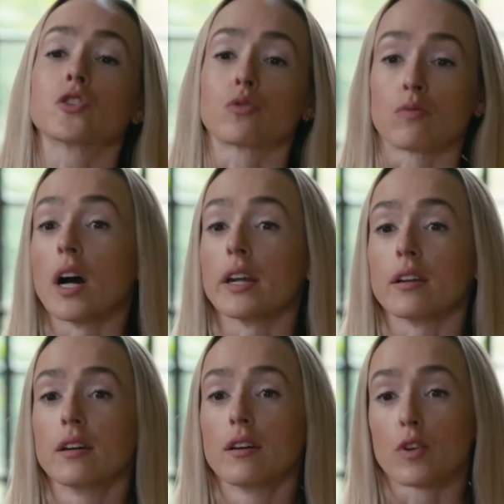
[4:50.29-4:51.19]
to
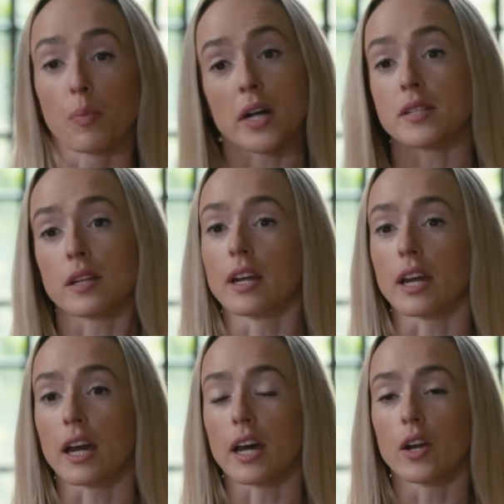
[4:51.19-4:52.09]
run for president
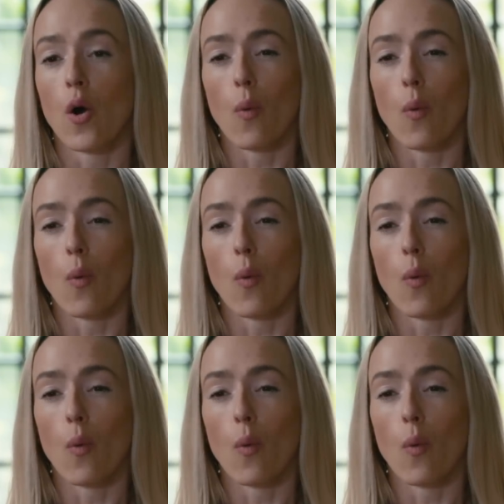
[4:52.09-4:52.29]
again.